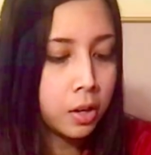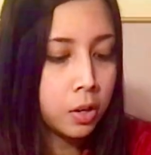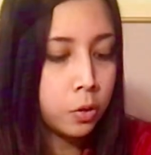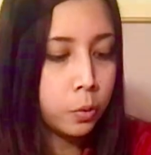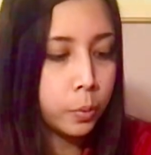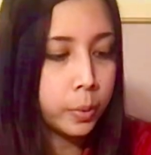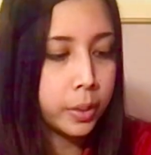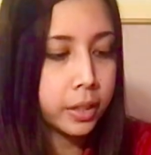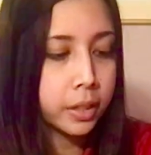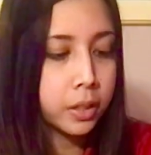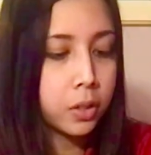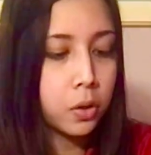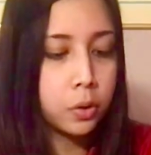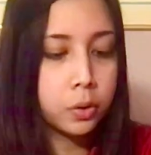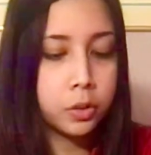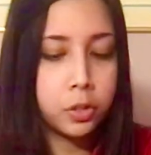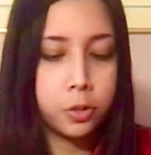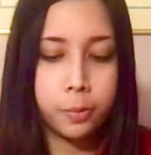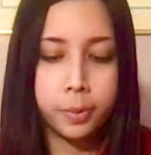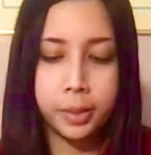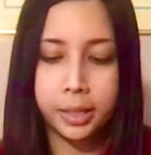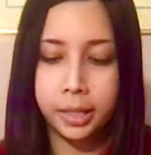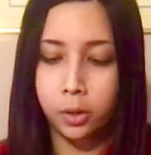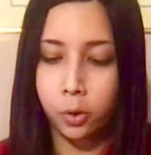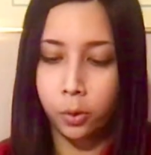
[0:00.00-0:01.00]
we are going to
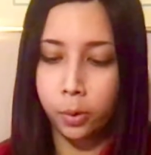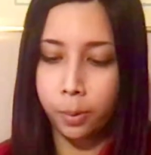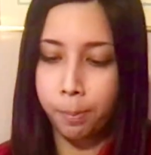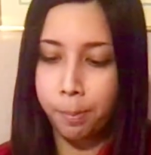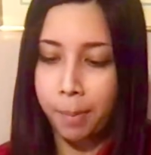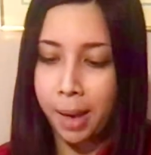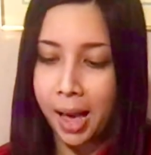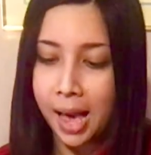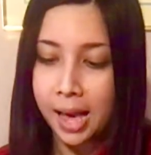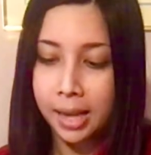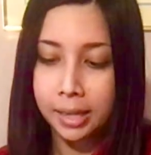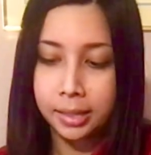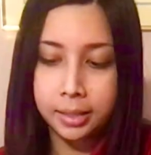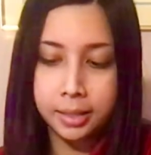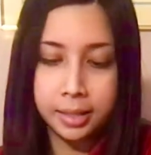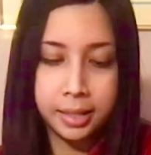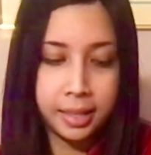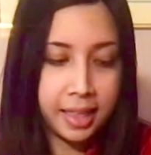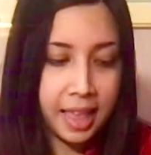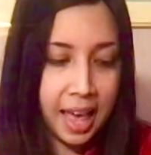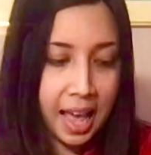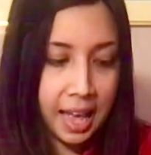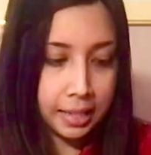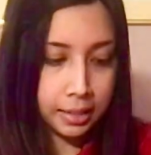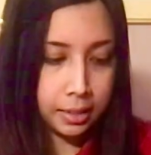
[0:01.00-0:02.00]
be going back to
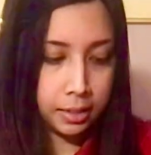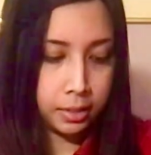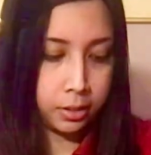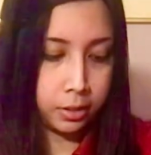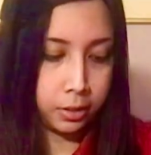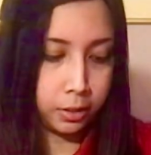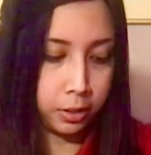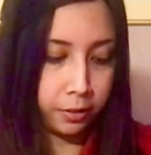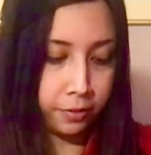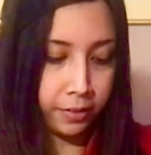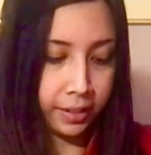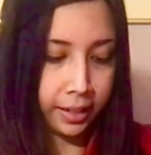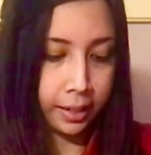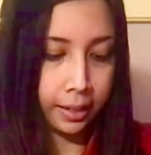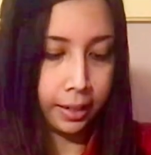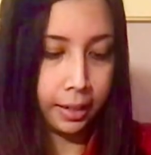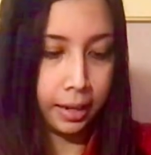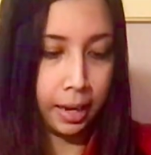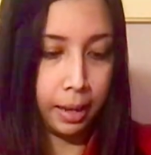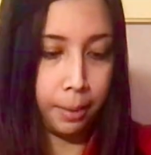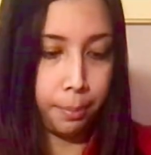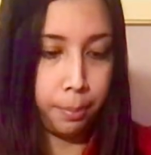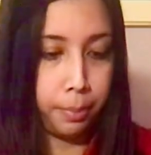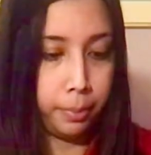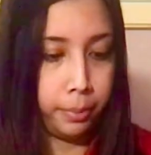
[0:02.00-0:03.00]
that serving cup.